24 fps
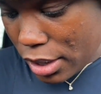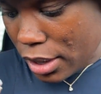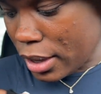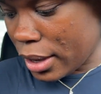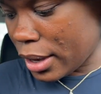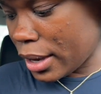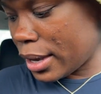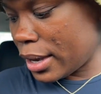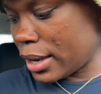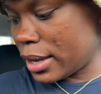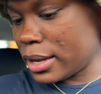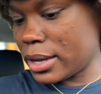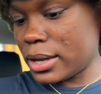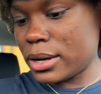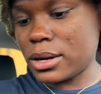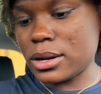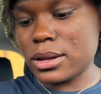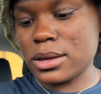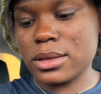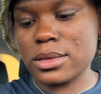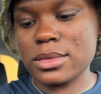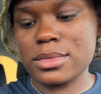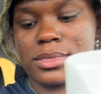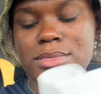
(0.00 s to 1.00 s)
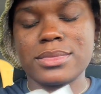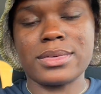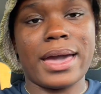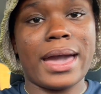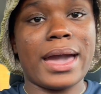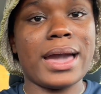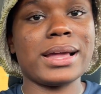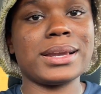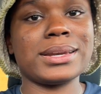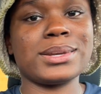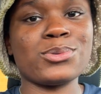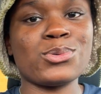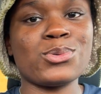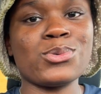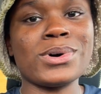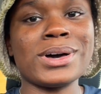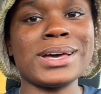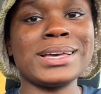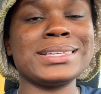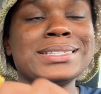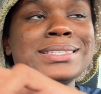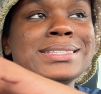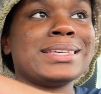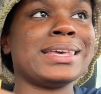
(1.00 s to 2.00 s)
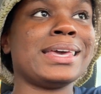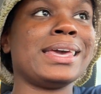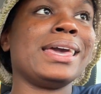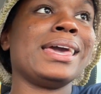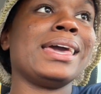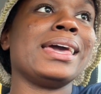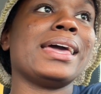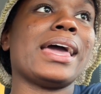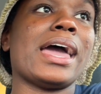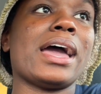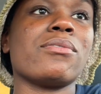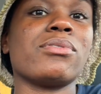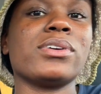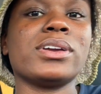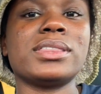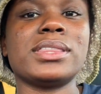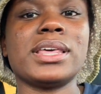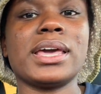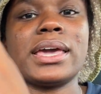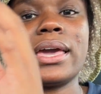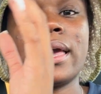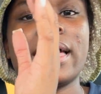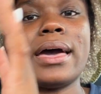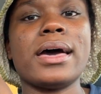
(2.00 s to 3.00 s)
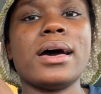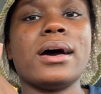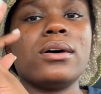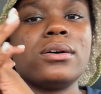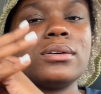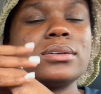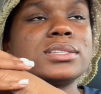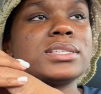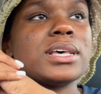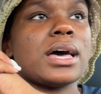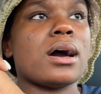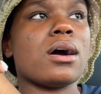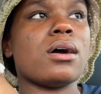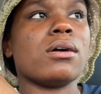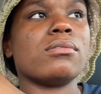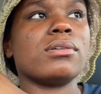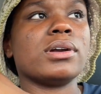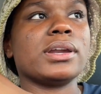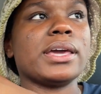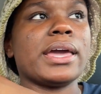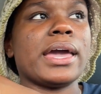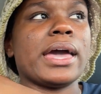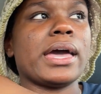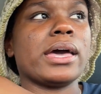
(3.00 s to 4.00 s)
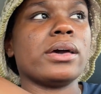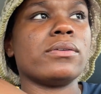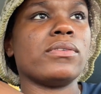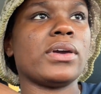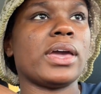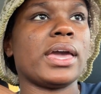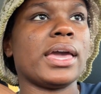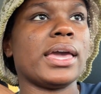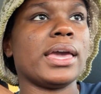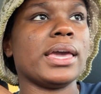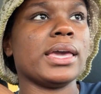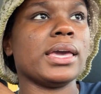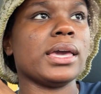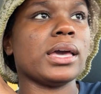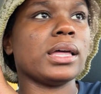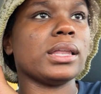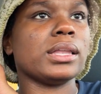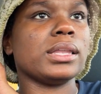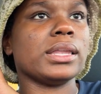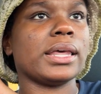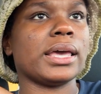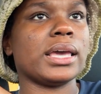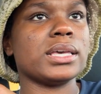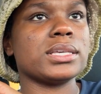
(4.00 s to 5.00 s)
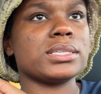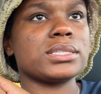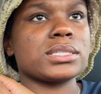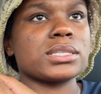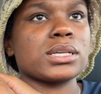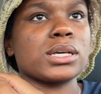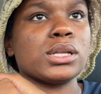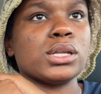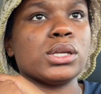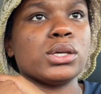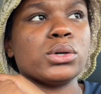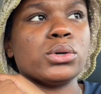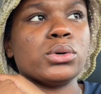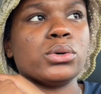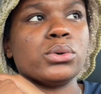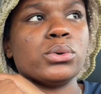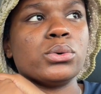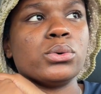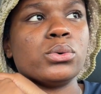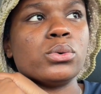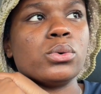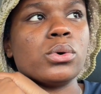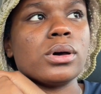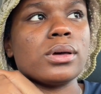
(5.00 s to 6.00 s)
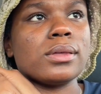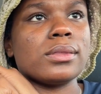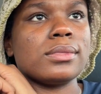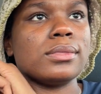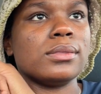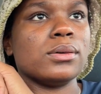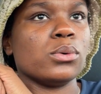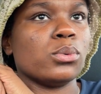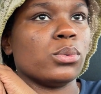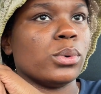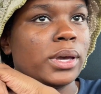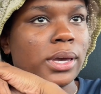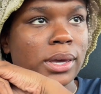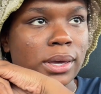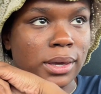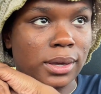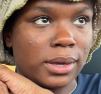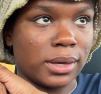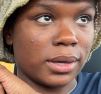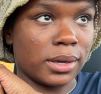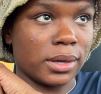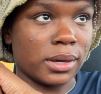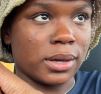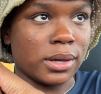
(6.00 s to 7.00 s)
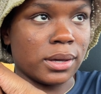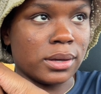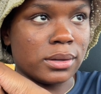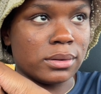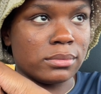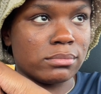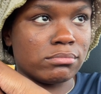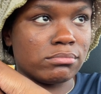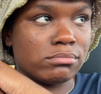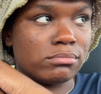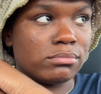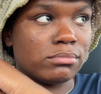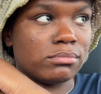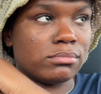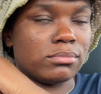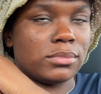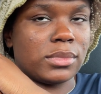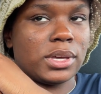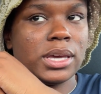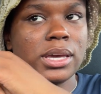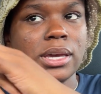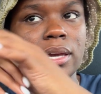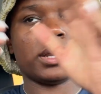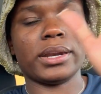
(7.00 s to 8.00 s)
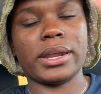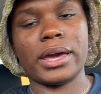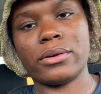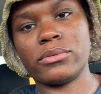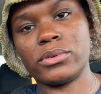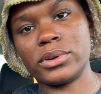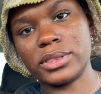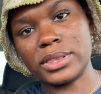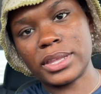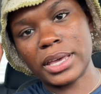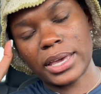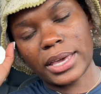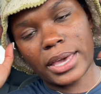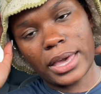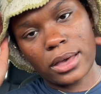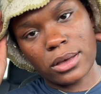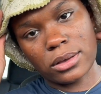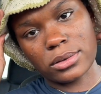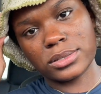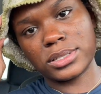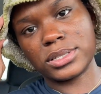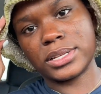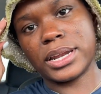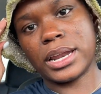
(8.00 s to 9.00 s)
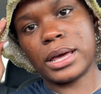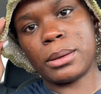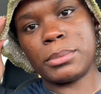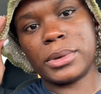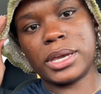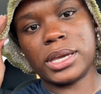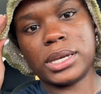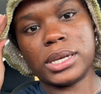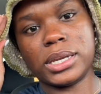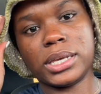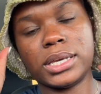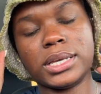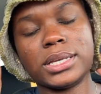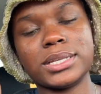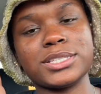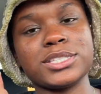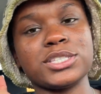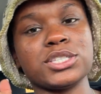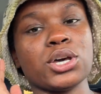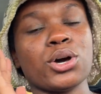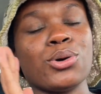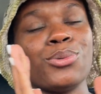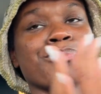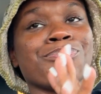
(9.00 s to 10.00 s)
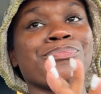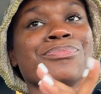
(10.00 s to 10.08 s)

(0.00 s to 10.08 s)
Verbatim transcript: And that was it. Everything else, I already have a lace glue, the wig, and everything else that I may need. So